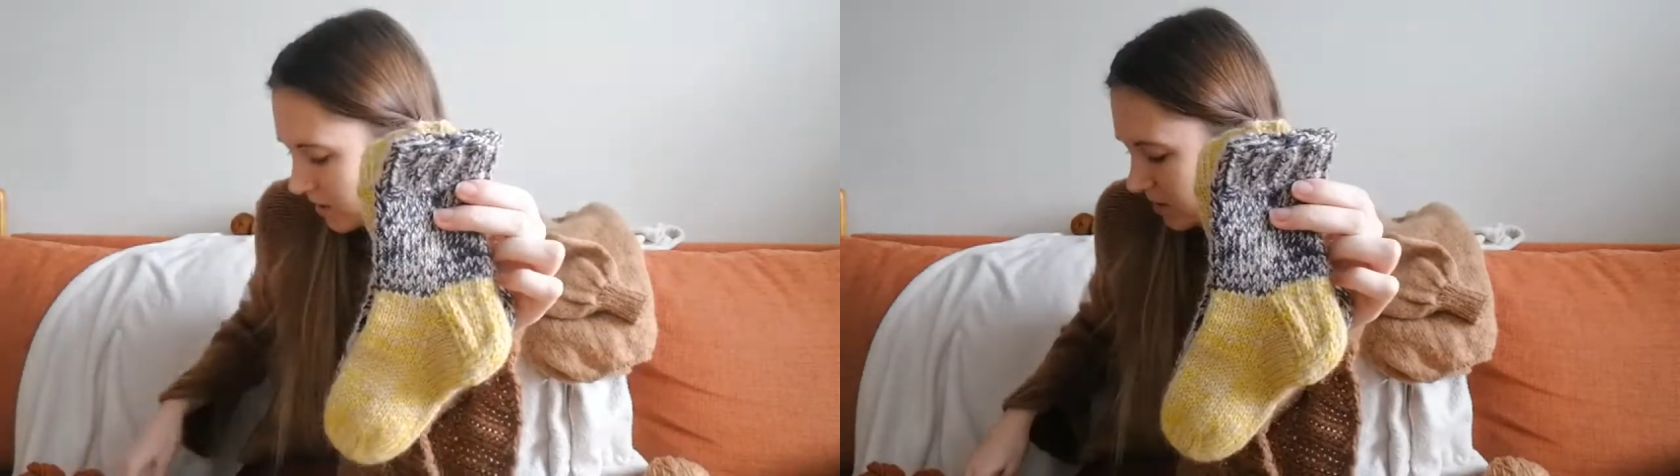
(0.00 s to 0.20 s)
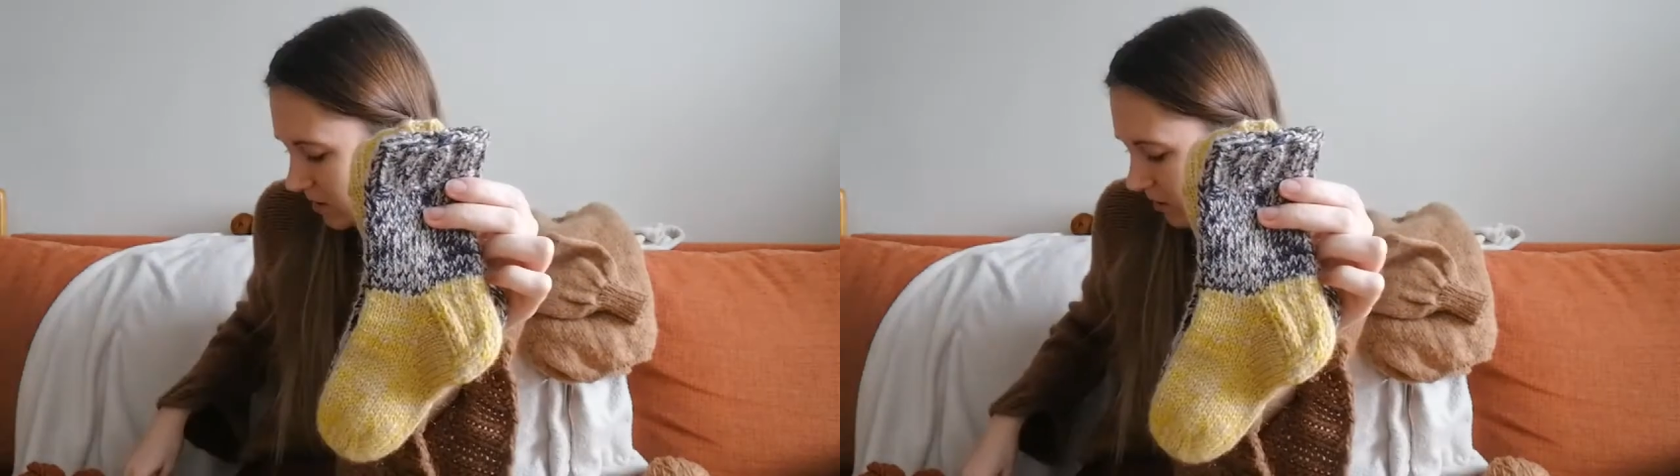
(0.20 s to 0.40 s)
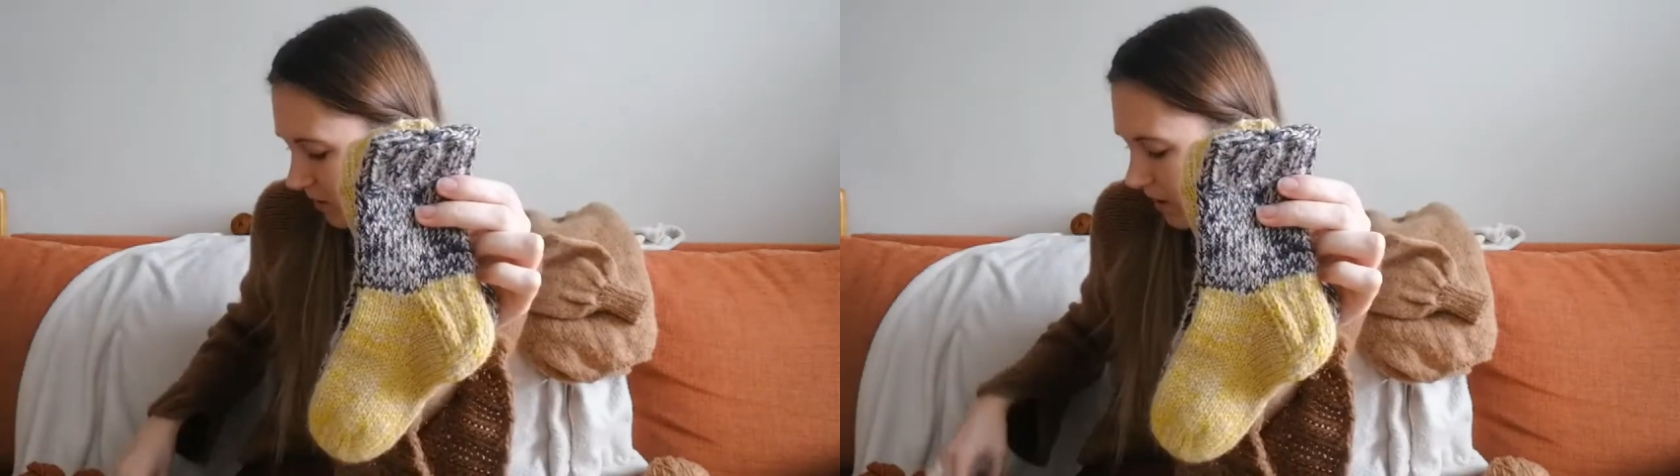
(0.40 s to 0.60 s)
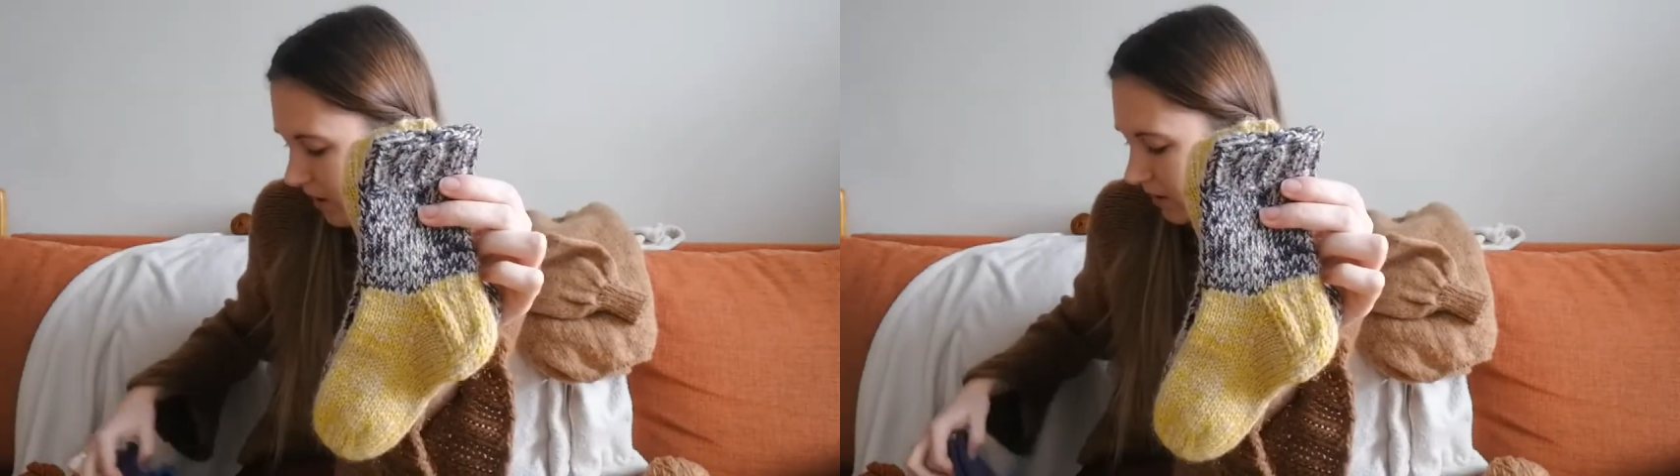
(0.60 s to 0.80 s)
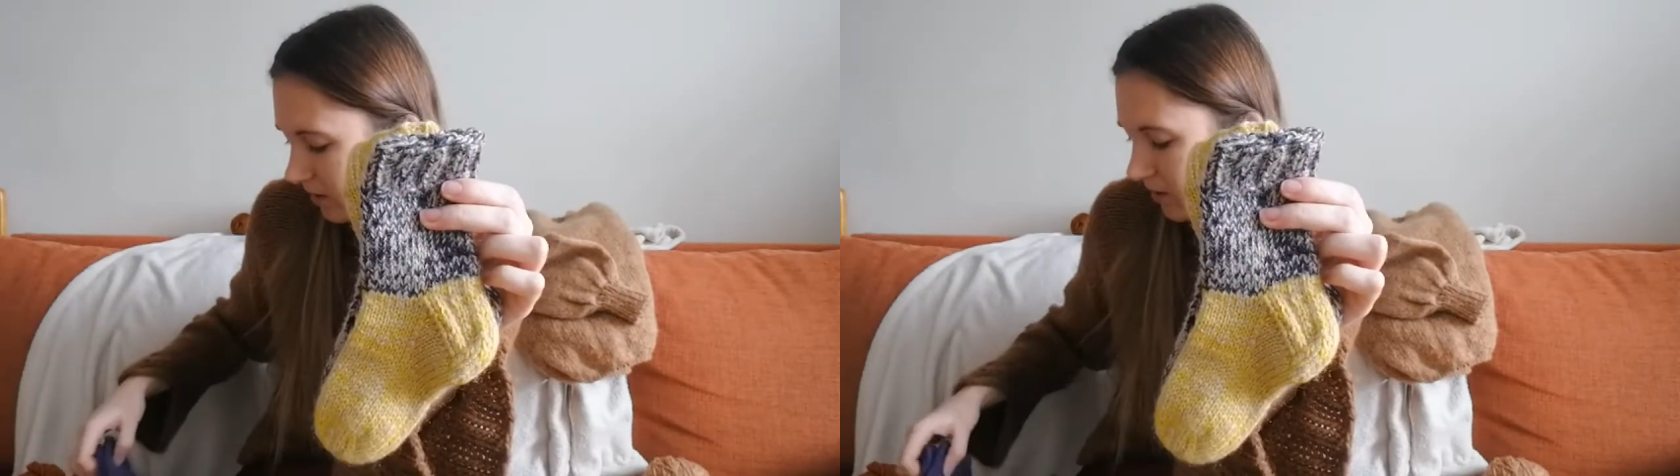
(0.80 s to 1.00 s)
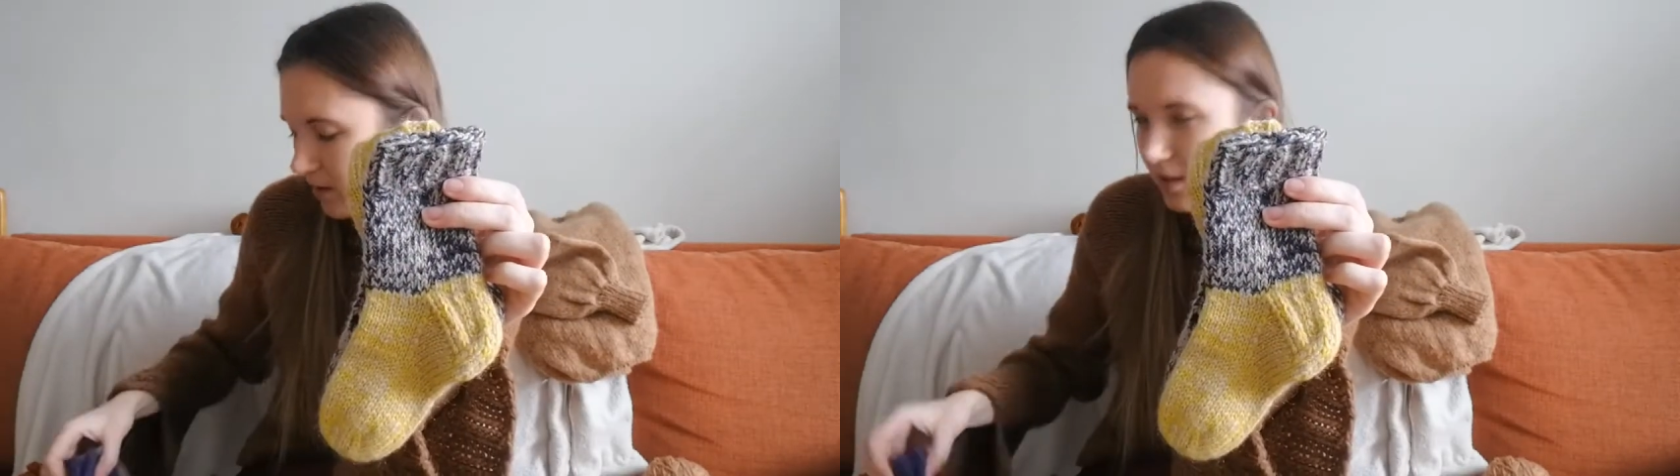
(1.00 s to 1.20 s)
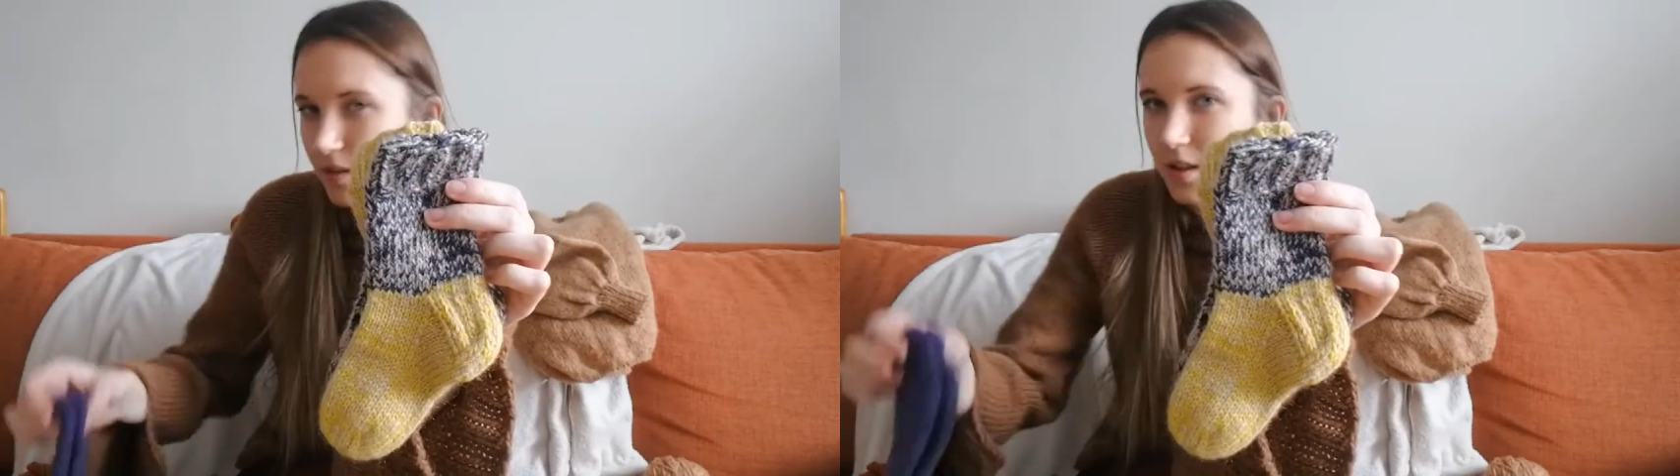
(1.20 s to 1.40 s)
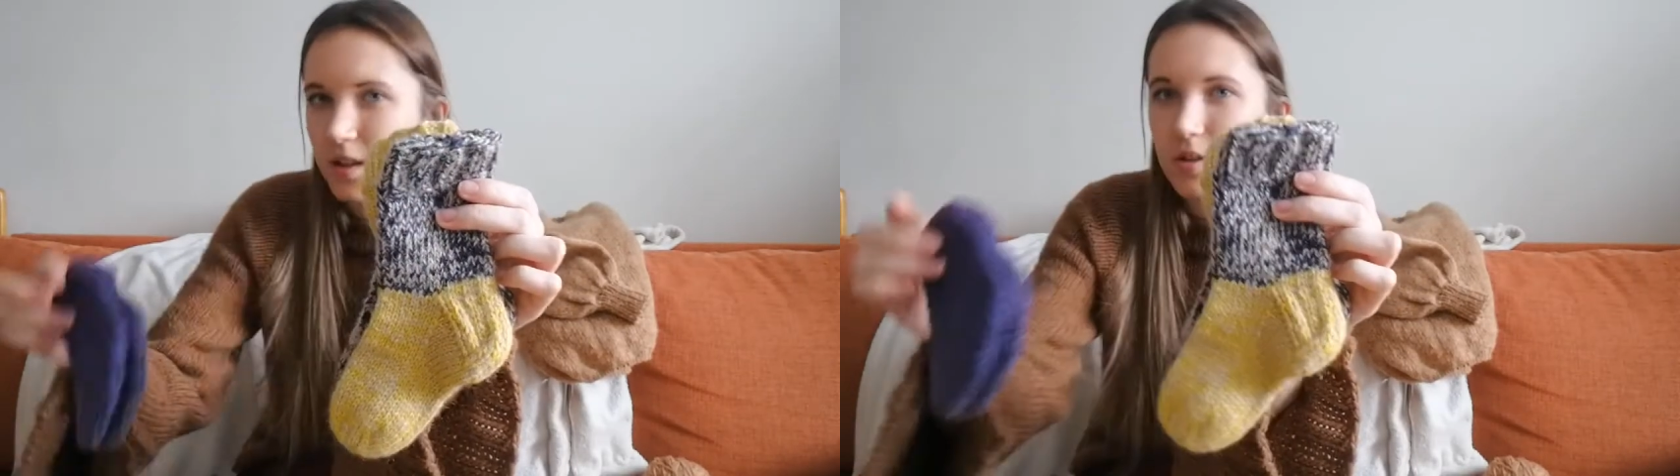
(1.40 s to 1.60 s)
So yeah, and
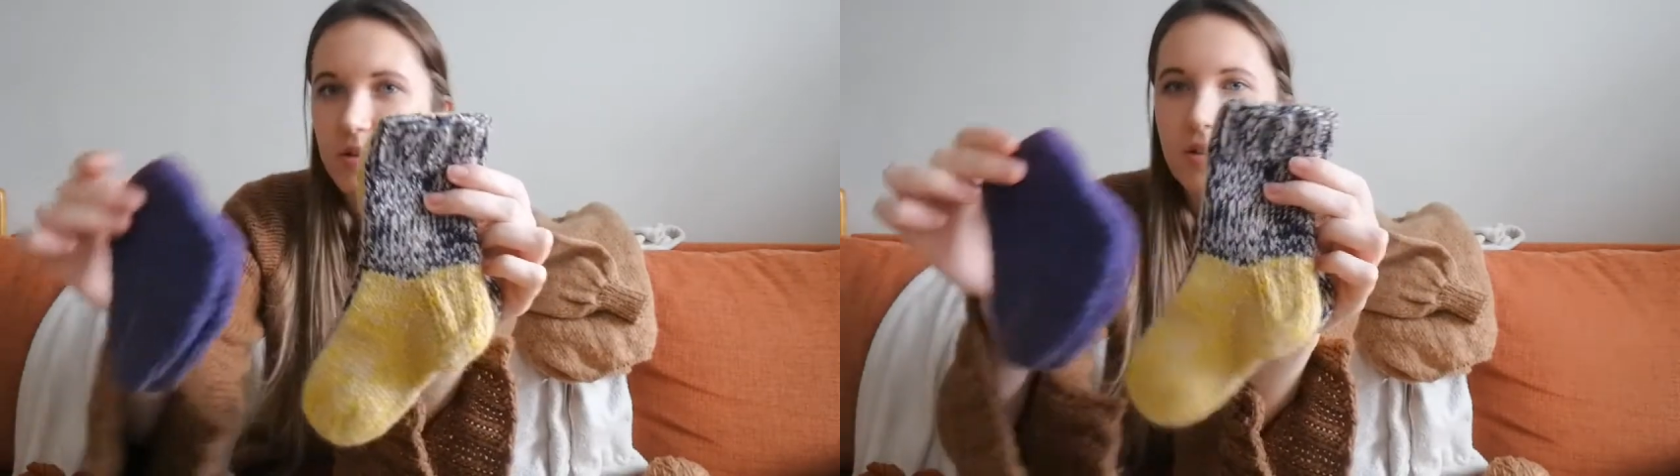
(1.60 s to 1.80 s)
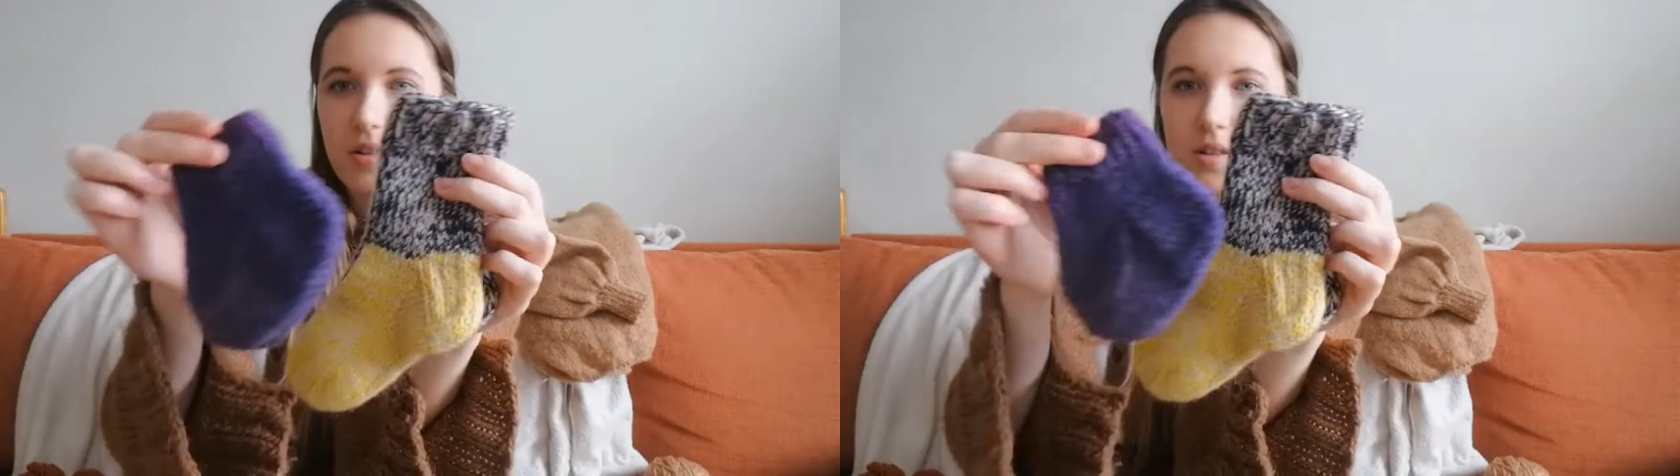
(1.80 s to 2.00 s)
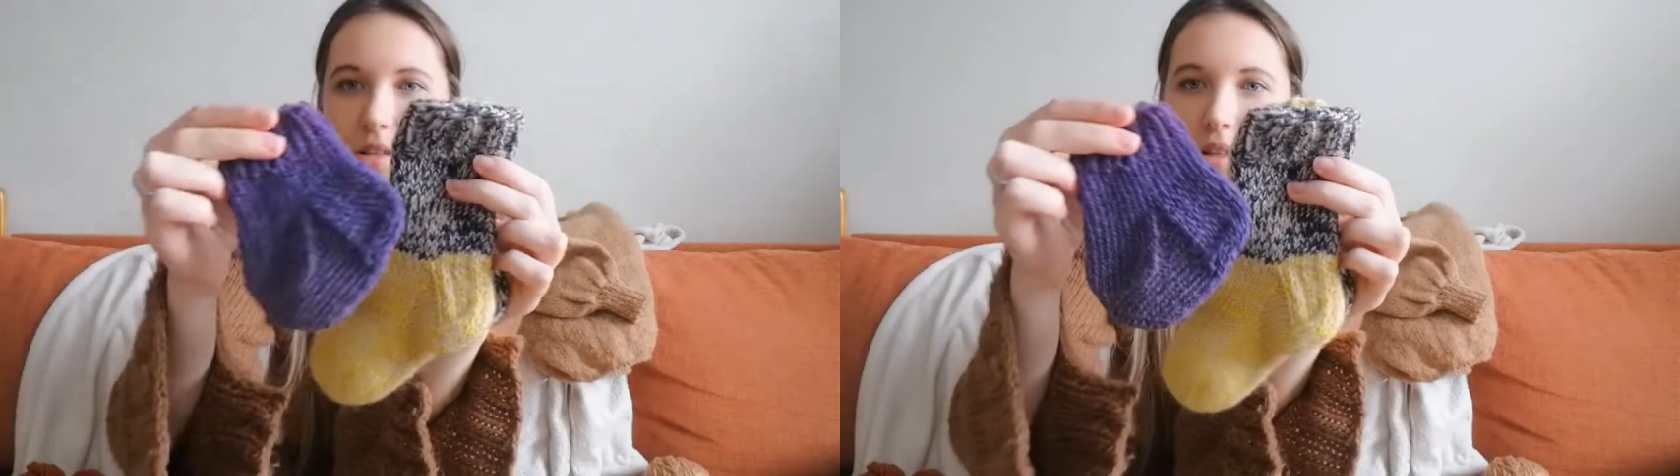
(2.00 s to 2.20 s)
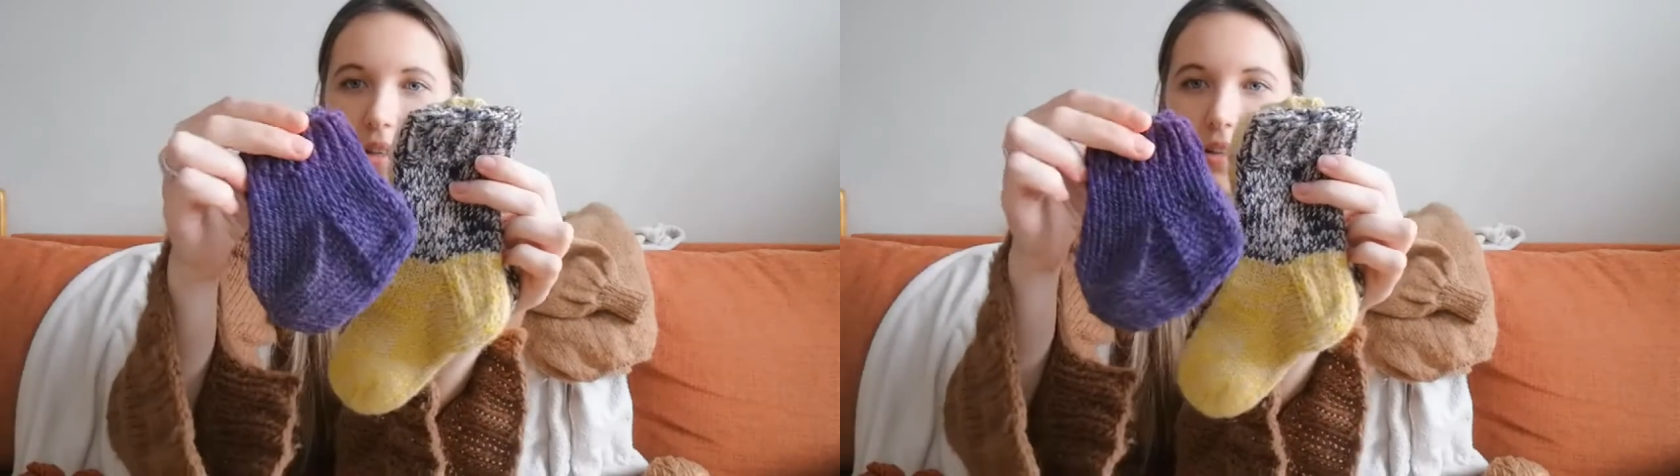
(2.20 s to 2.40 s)
here you can see